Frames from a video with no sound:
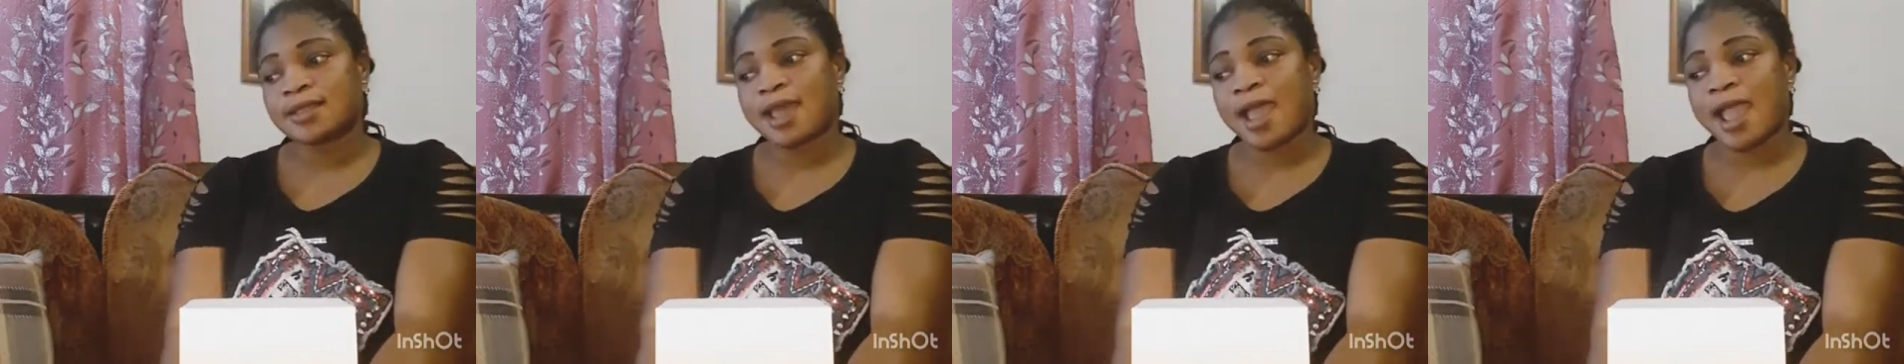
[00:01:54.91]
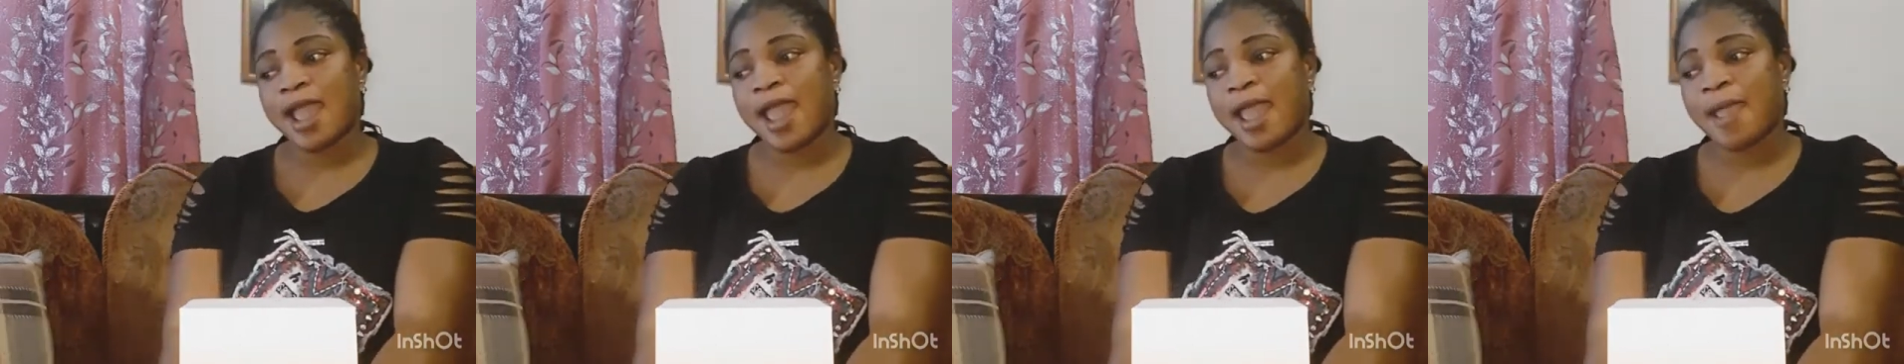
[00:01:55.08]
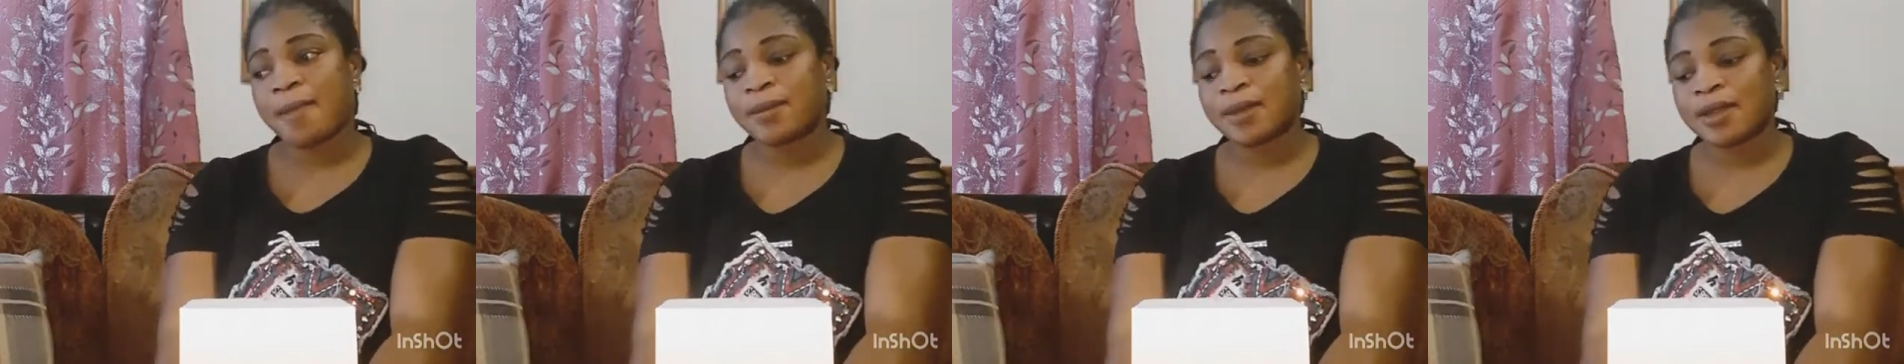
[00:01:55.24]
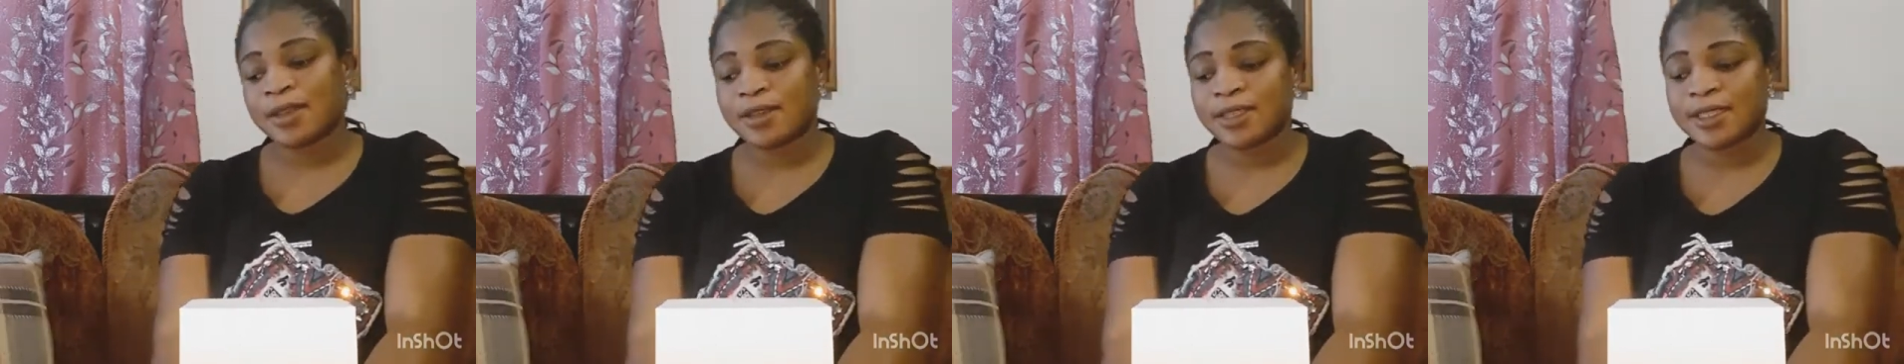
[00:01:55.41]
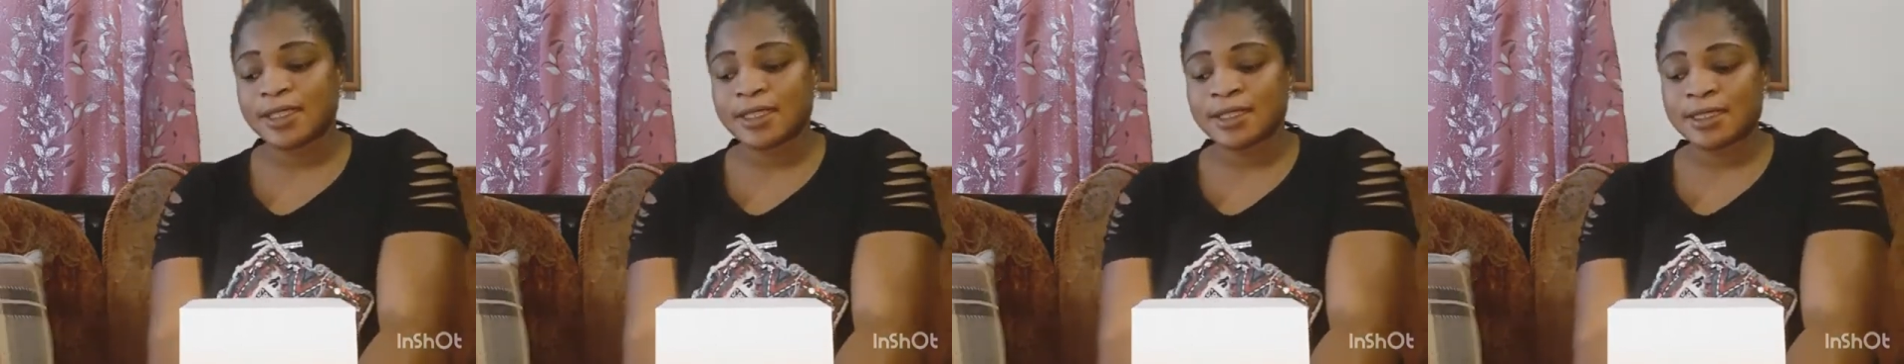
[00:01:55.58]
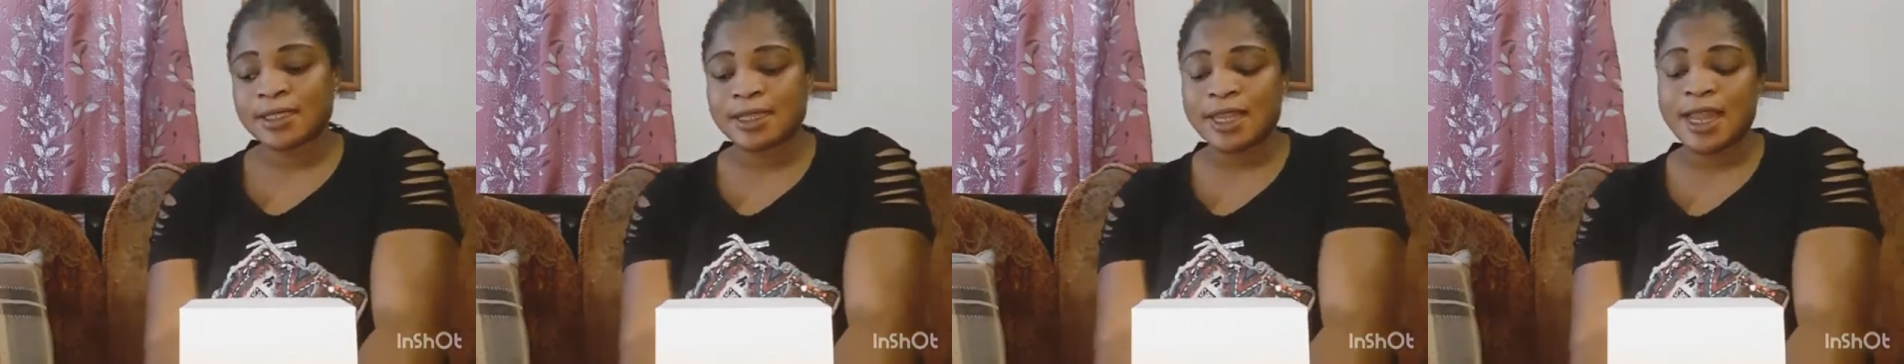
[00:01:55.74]
time
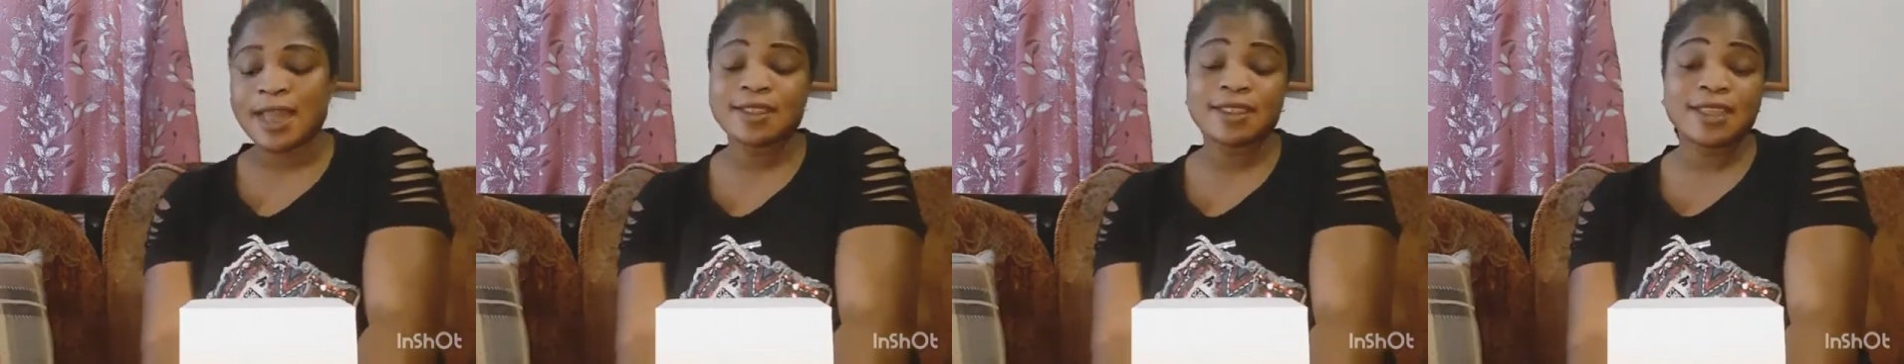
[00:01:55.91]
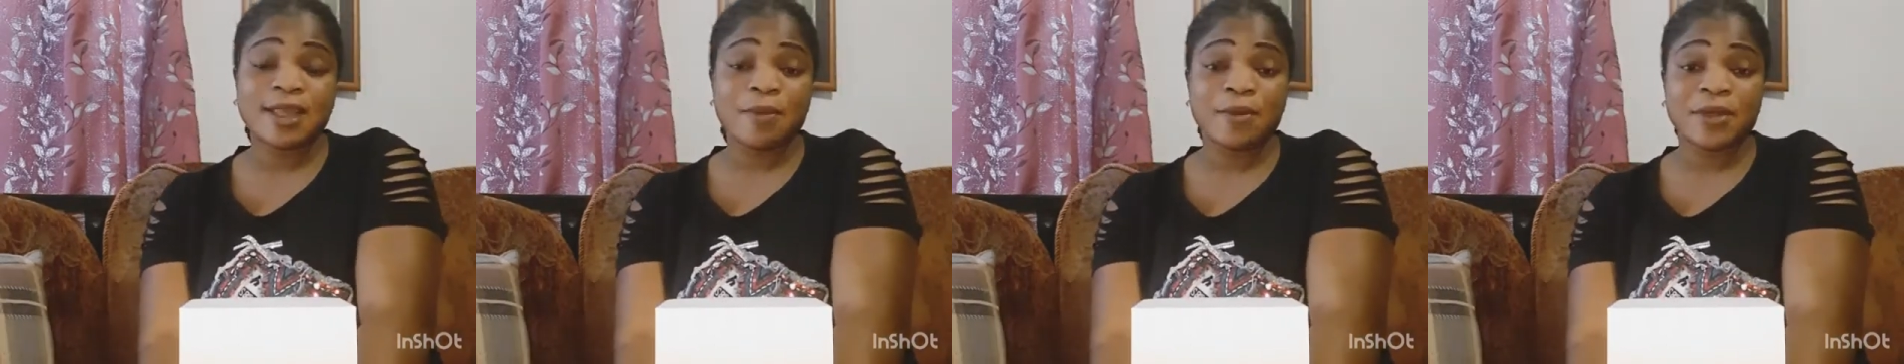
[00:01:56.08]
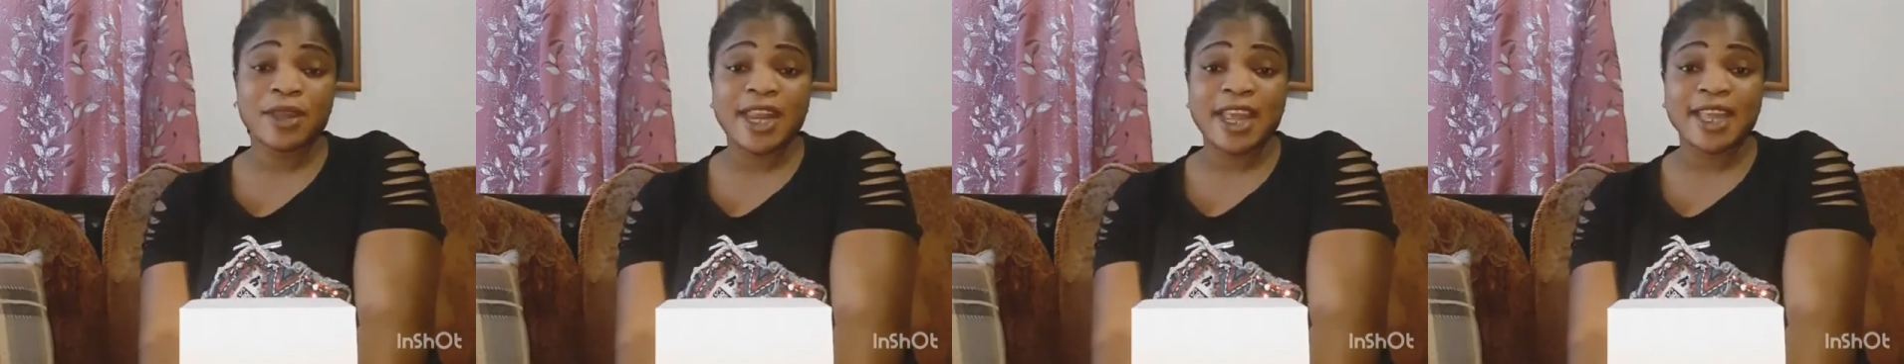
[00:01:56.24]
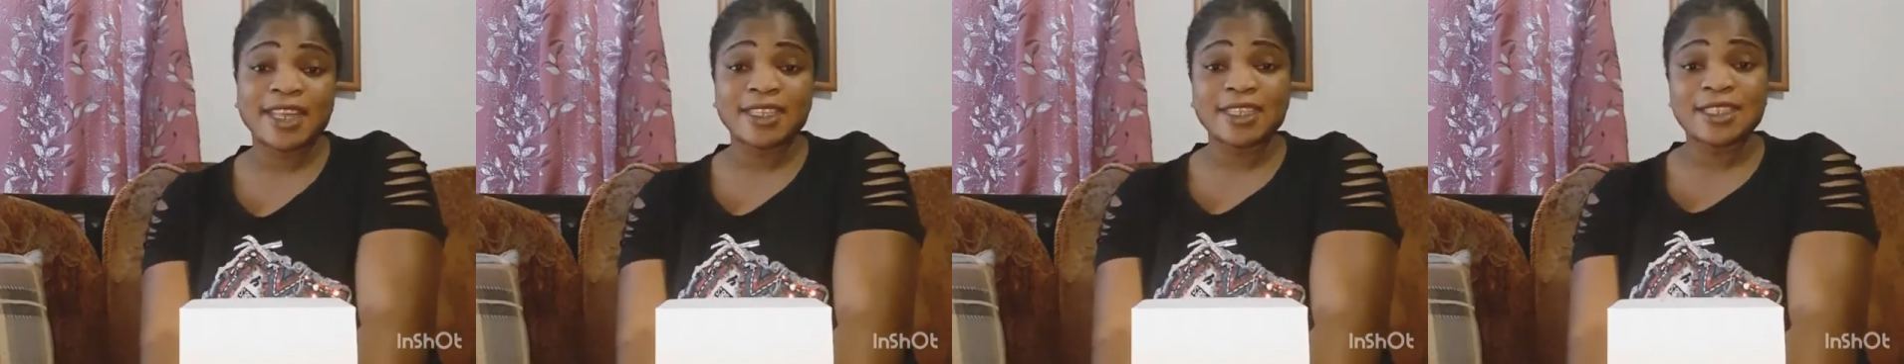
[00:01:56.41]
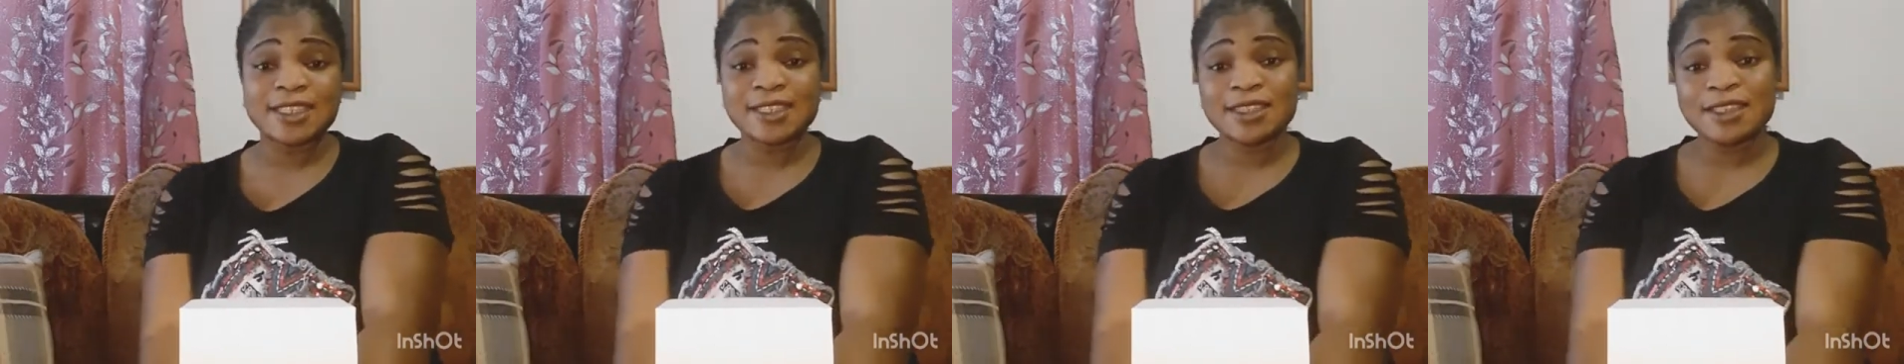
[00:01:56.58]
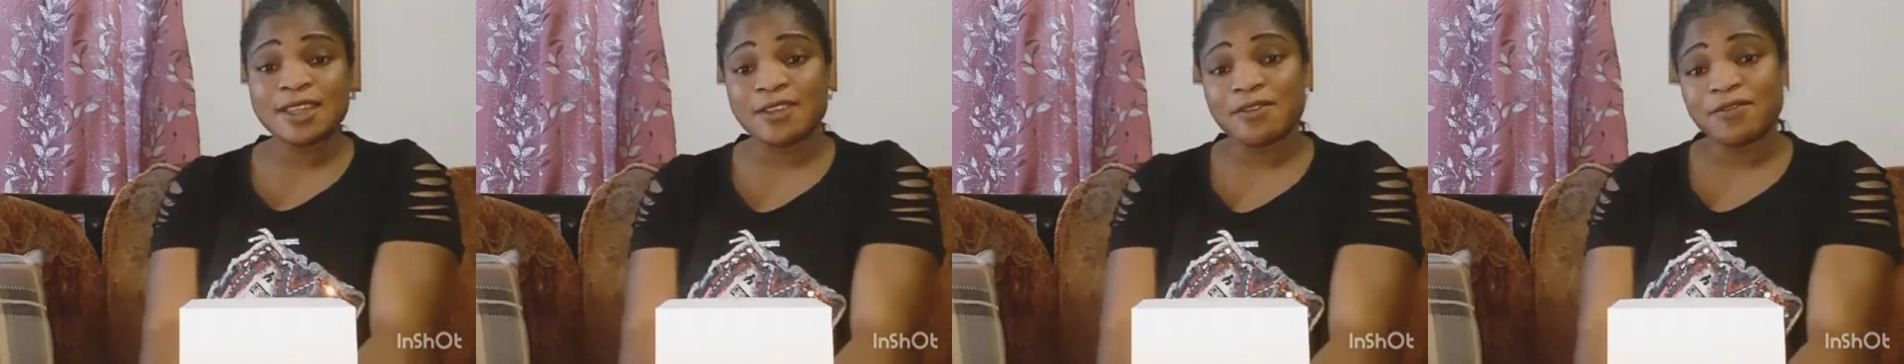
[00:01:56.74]
when I
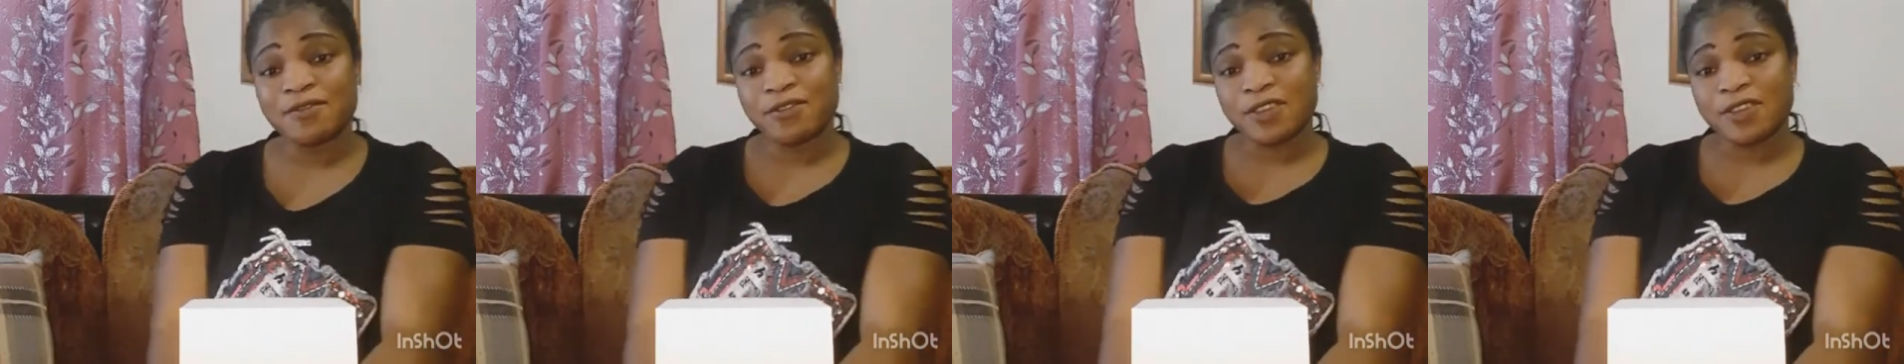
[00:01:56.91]
did a